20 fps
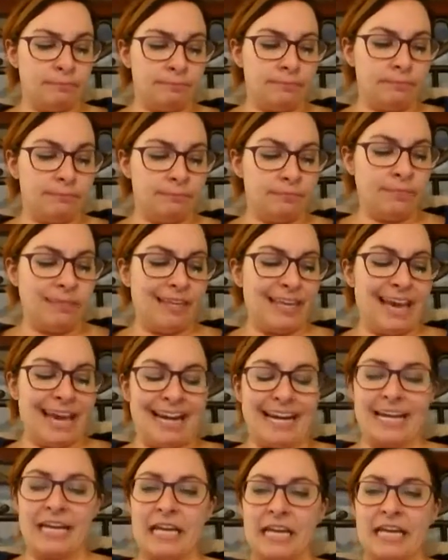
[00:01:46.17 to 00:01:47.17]

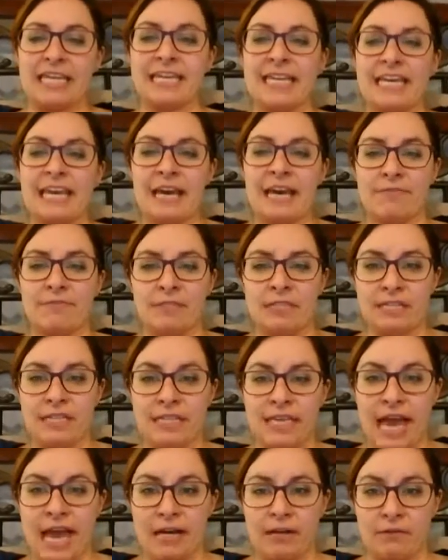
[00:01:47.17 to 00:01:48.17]
getting a gift at
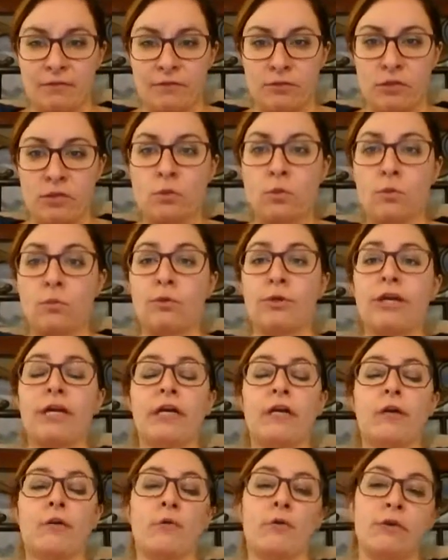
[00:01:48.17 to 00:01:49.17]
the end of the school
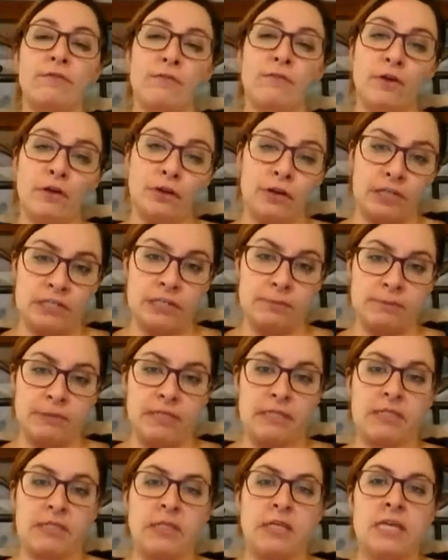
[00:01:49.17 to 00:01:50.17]
year or for
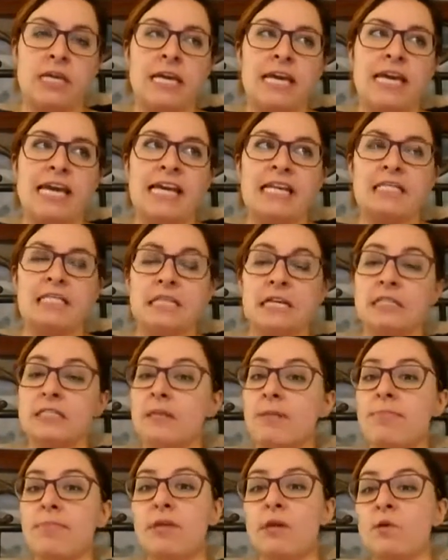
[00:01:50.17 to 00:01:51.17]
Christmas is not
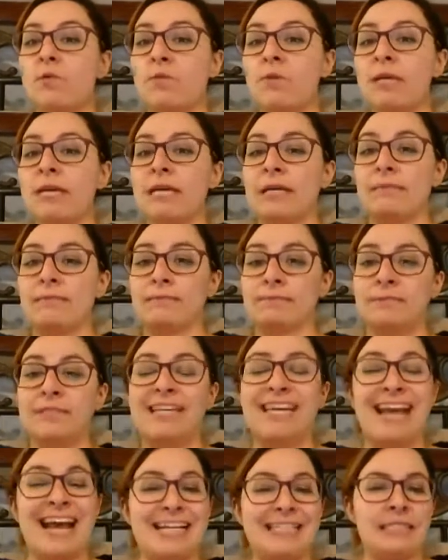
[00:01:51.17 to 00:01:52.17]
something we
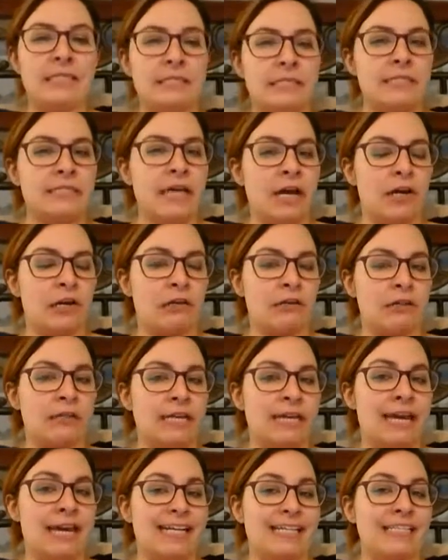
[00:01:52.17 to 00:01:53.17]

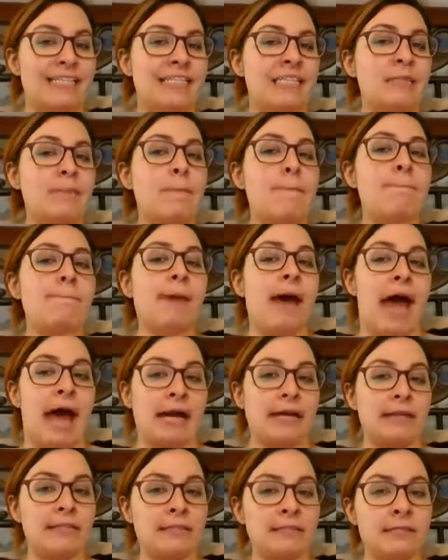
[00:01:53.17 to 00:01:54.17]
necessarily
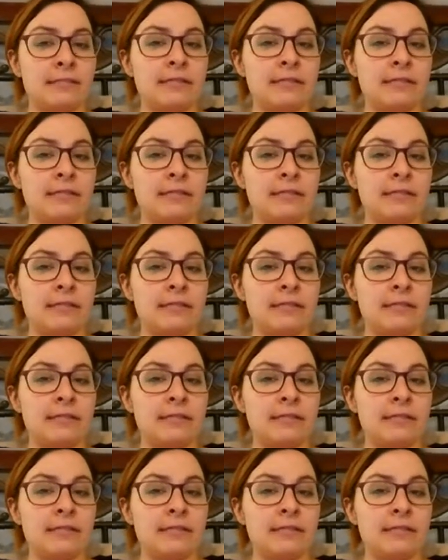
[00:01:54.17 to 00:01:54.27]
expect.